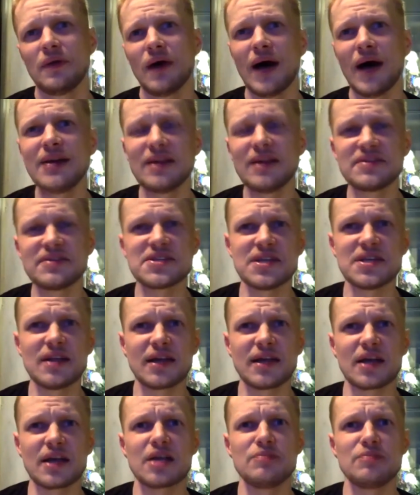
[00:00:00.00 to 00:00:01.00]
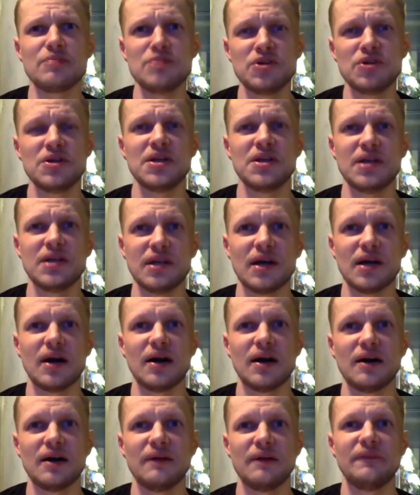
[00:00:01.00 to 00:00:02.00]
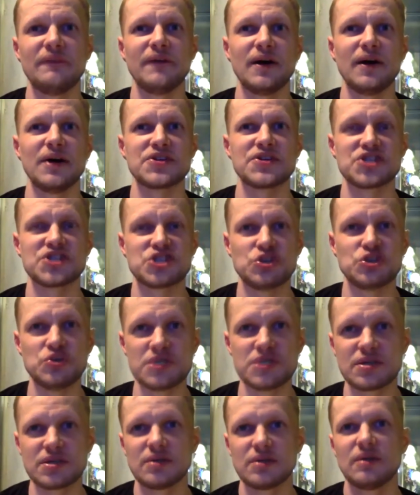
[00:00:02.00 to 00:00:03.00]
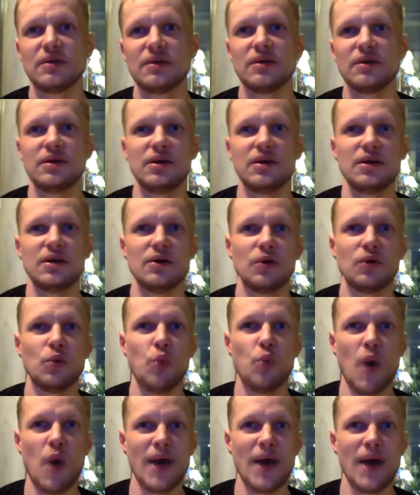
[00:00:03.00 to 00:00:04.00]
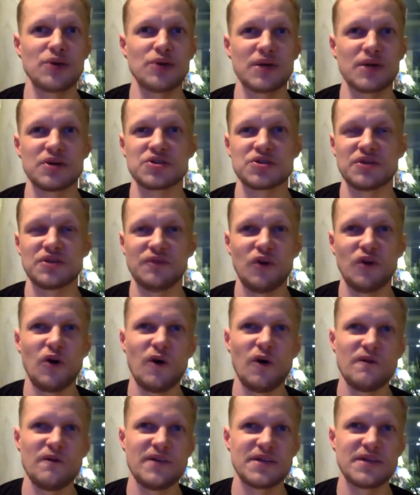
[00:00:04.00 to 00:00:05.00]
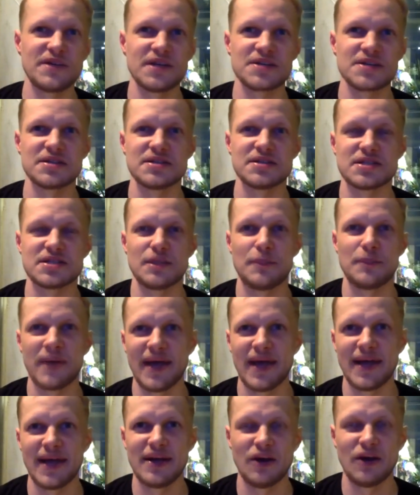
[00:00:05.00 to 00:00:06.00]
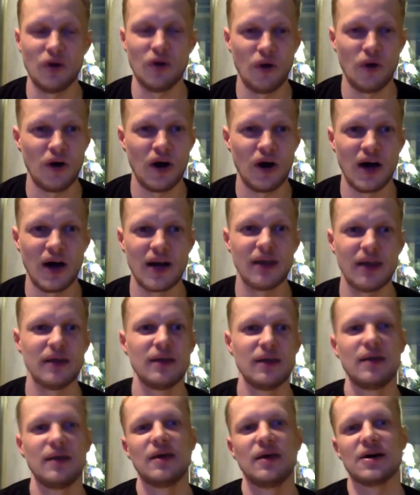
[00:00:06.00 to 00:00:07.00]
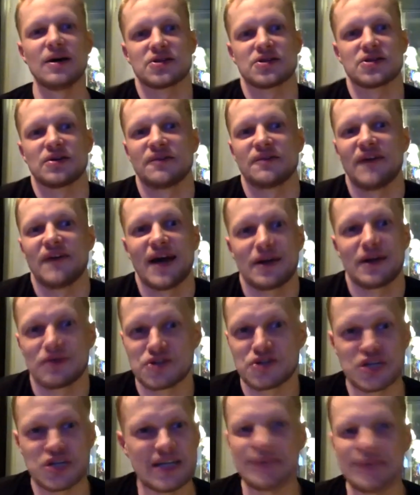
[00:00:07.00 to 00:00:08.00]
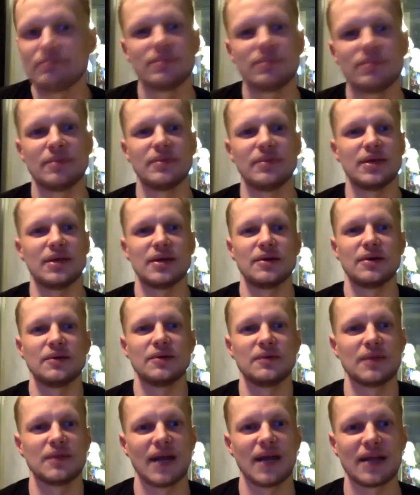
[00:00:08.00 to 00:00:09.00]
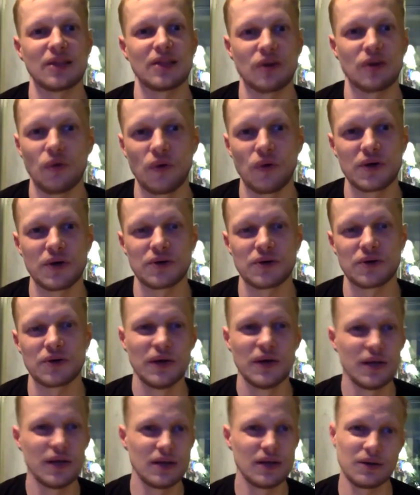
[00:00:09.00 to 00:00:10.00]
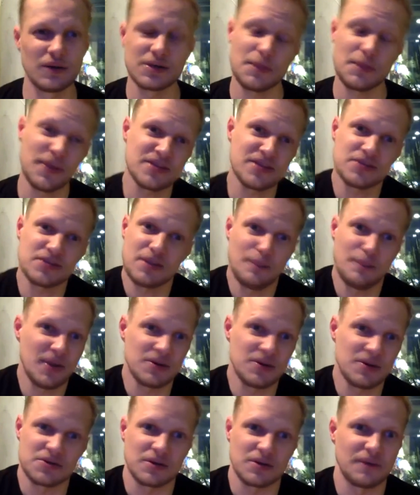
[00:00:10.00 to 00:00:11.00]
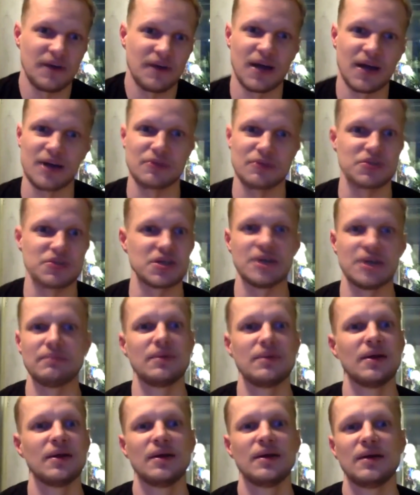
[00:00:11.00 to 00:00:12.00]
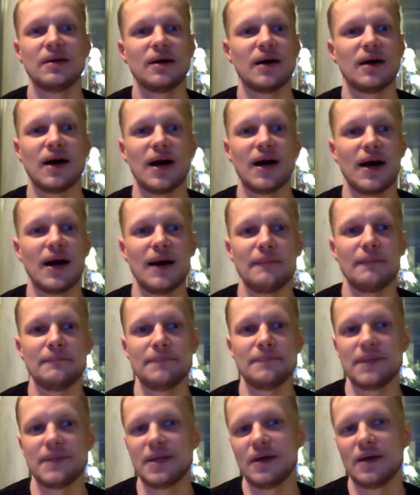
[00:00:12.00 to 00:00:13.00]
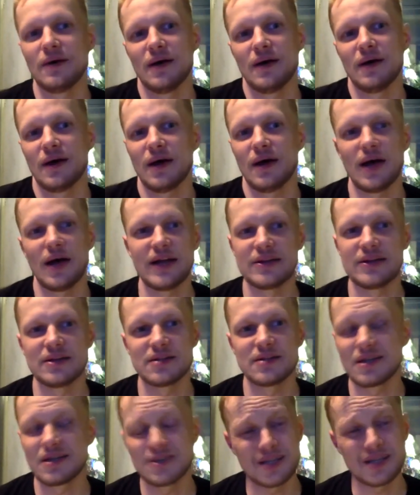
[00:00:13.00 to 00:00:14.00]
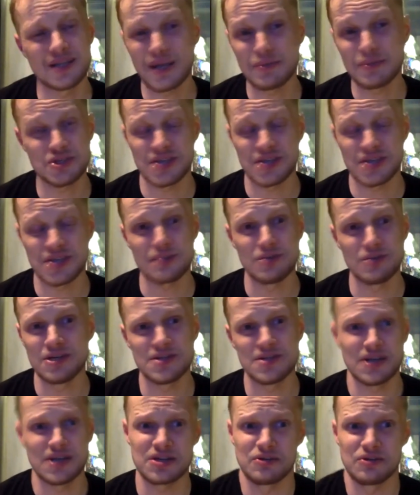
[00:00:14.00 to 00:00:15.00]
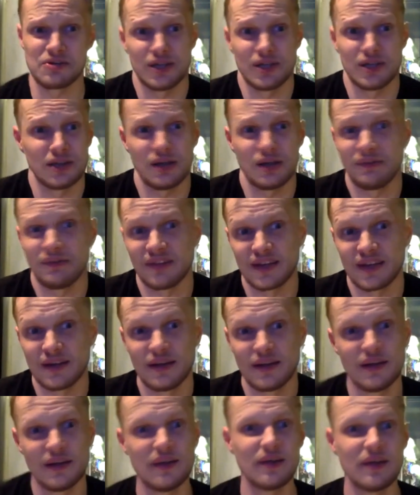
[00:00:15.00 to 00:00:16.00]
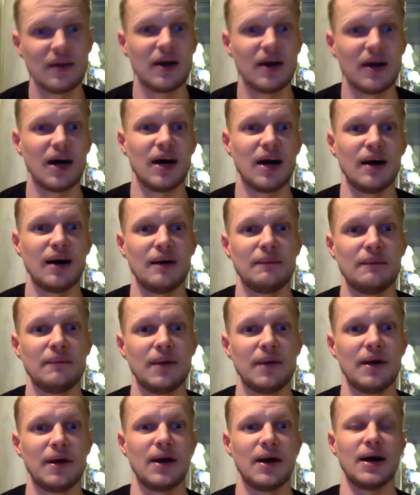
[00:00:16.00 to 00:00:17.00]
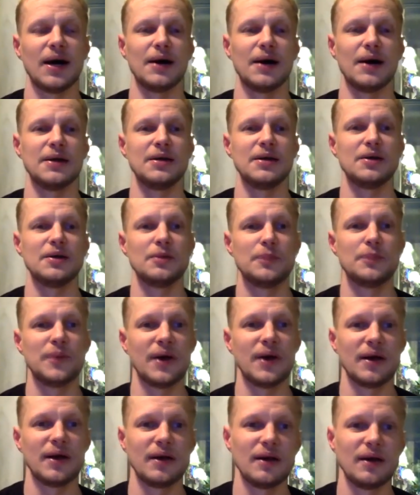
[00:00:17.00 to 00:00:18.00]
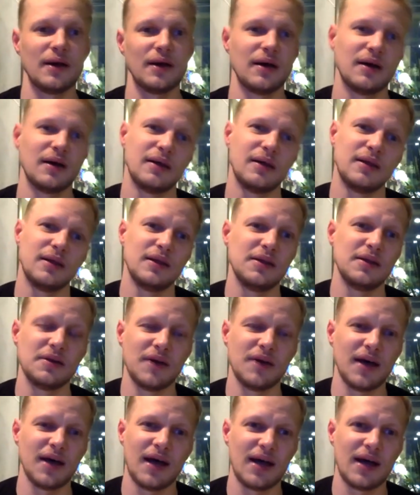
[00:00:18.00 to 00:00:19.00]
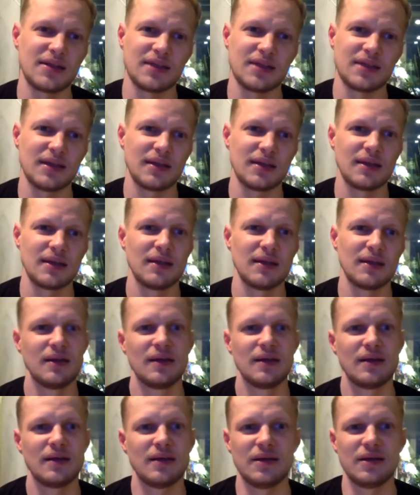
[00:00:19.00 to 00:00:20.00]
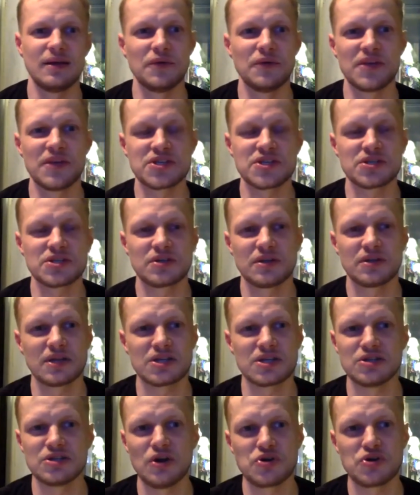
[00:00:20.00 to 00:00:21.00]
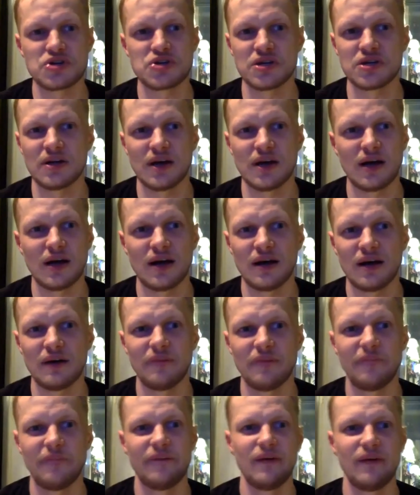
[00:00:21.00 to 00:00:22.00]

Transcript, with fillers: I'd love to see like a community of astute, you know, wine drinkers evolve that doesn't depend on a certifying regime, you know, like the court or, or depends on a better certifying regime. Um, you know, I, I, the, the W S E C community is actually really lovely, um, uh, you know, but, uh, you know, I, I think, you know, this, this notion of,